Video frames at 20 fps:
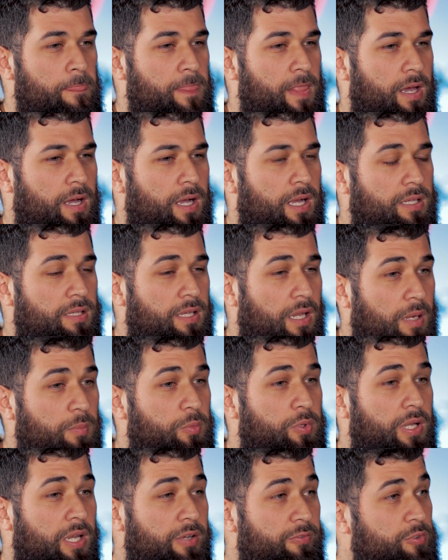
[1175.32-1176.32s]
And
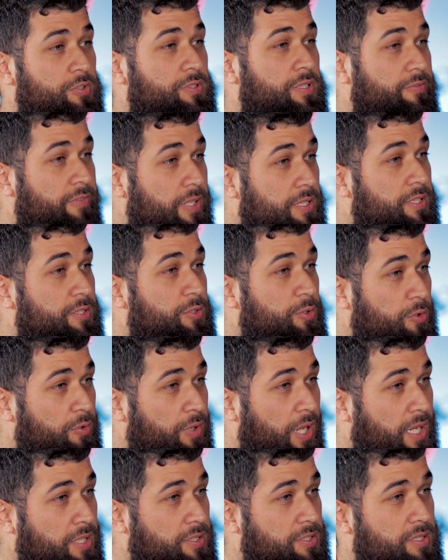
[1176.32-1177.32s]
alhamdulillah, I was invited to do
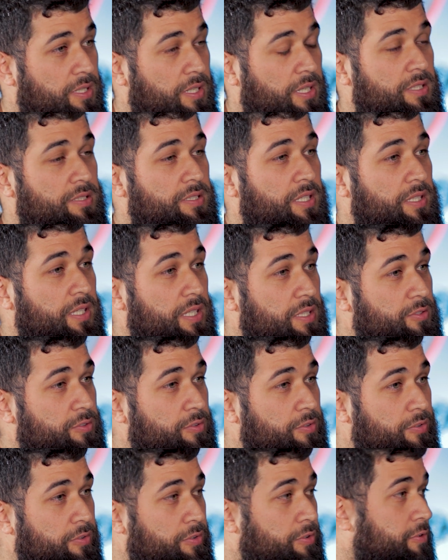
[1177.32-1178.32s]
Hajj as a guest
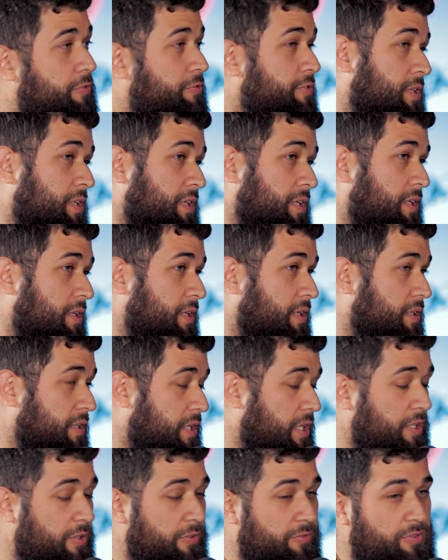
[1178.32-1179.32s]
of the
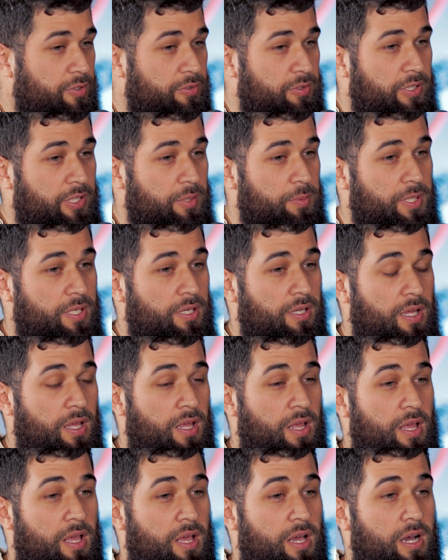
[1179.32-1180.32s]
King of Saudi Arabia.
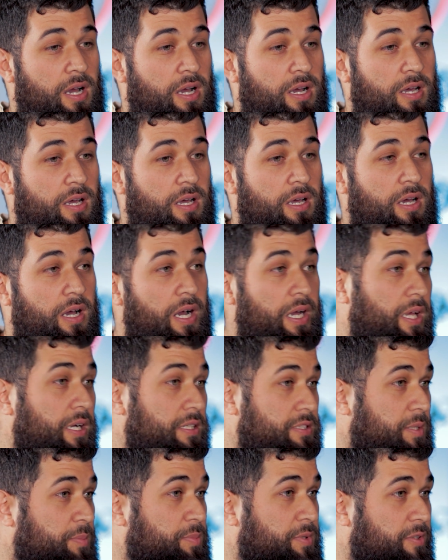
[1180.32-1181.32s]
I
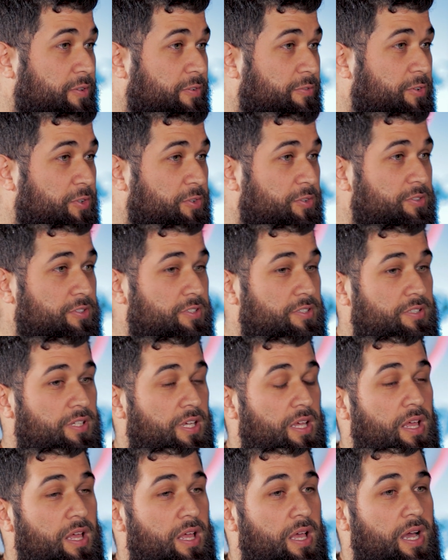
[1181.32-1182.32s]
accepted, of course.
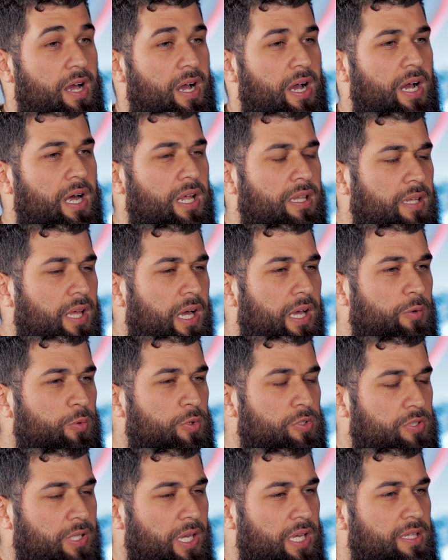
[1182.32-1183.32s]
And I
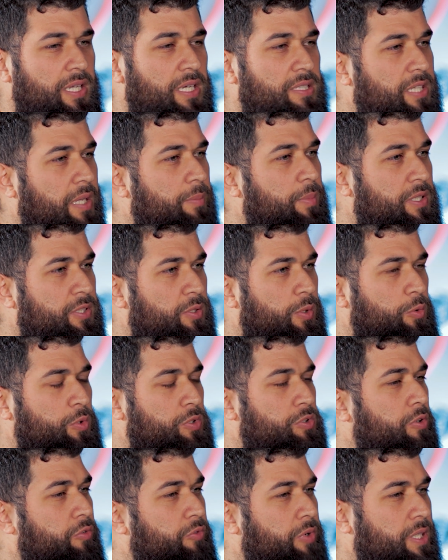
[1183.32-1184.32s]
was at that time I
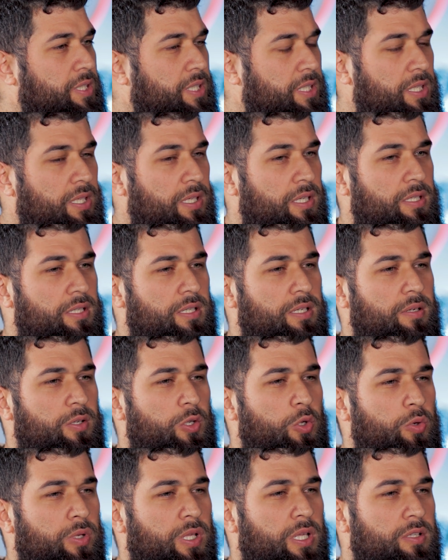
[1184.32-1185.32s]
was already
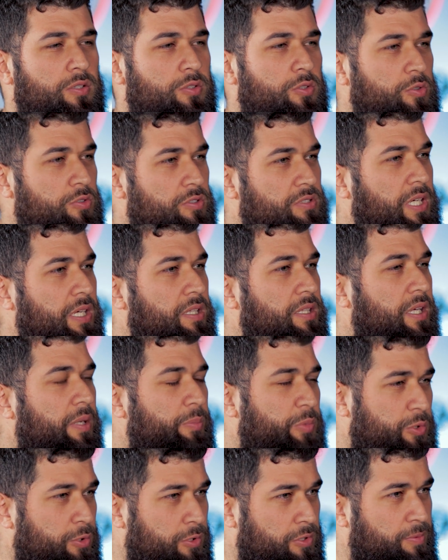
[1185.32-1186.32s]
looking to study
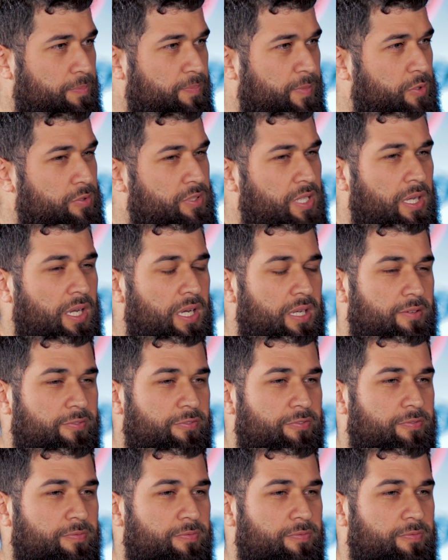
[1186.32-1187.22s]
abroad, because I had